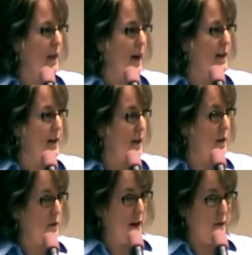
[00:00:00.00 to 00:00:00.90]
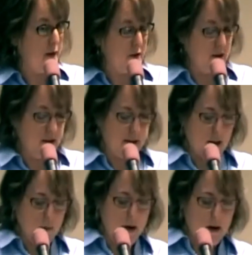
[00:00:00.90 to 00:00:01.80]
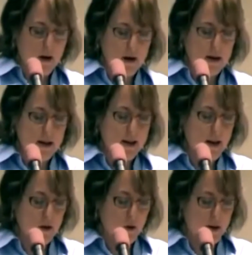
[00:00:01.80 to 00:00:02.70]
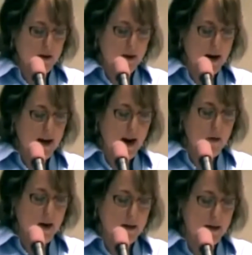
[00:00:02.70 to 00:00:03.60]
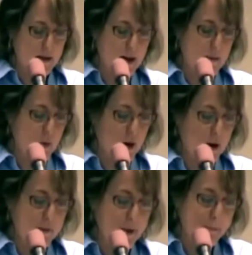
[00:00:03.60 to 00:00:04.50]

that did the renovations that we are enjoying right now and need more of.